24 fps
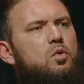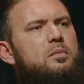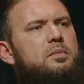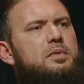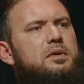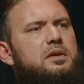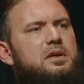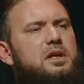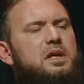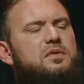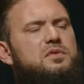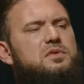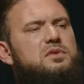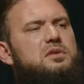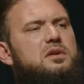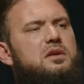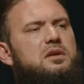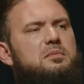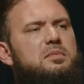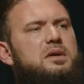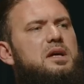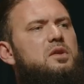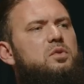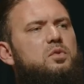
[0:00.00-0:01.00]
a woman gives
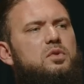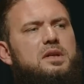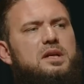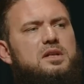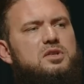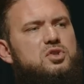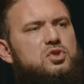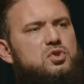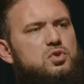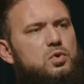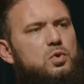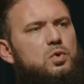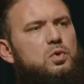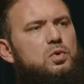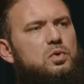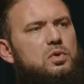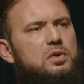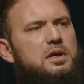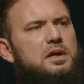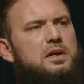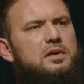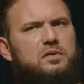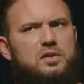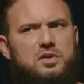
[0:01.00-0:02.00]
tarbiyah to that
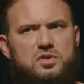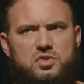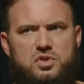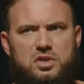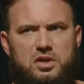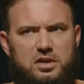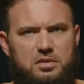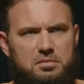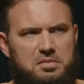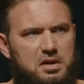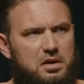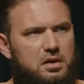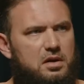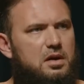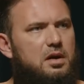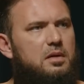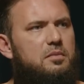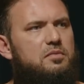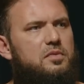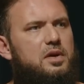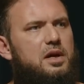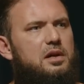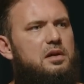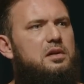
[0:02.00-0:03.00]
soul that's going to
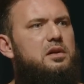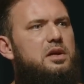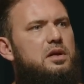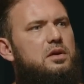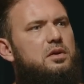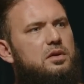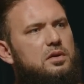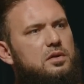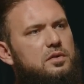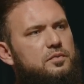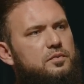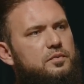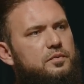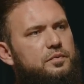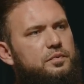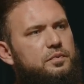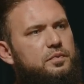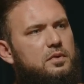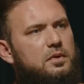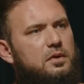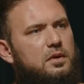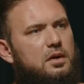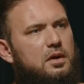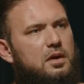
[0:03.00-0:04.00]
become that leader.
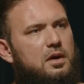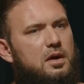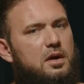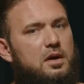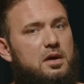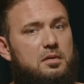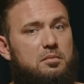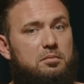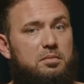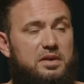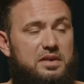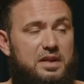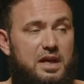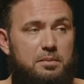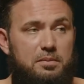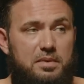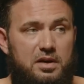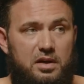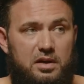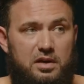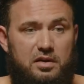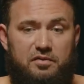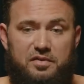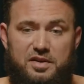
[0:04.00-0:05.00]
But they've
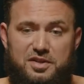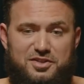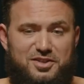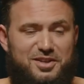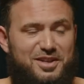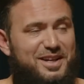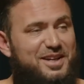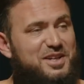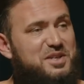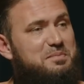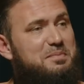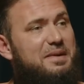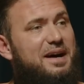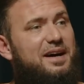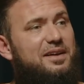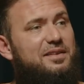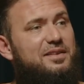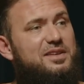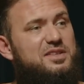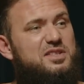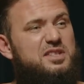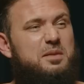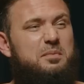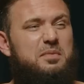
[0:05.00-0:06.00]
been convinced that is
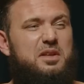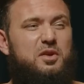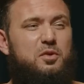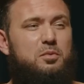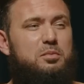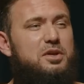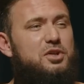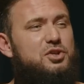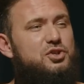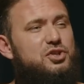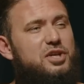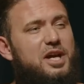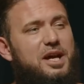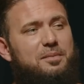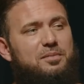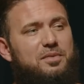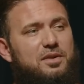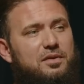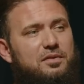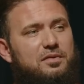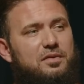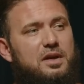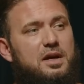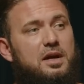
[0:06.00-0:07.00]
bad. That's something to be
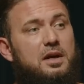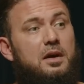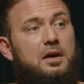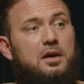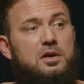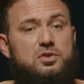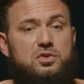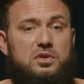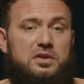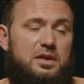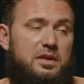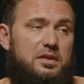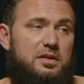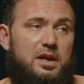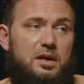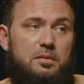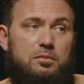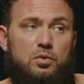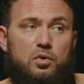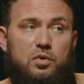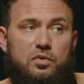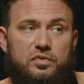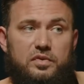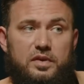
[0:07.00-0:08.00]
ashamed of. So then
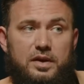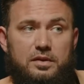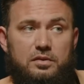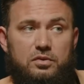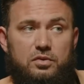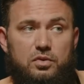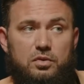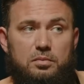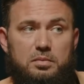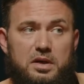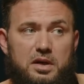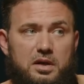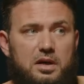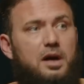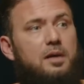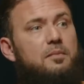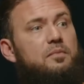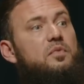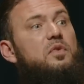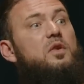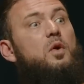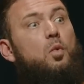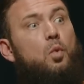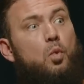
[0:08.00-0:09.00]
they moved in to
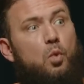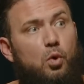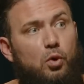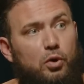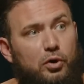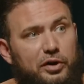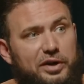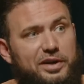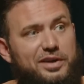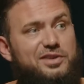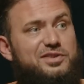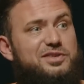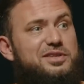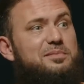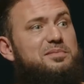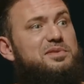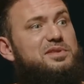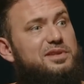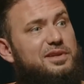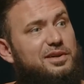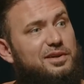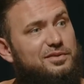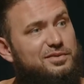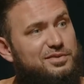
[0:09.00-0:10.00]
become the warriors
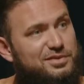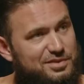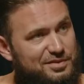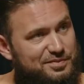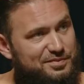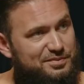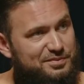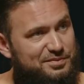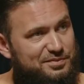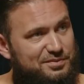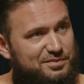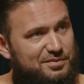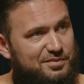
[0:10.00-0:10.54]
themselves.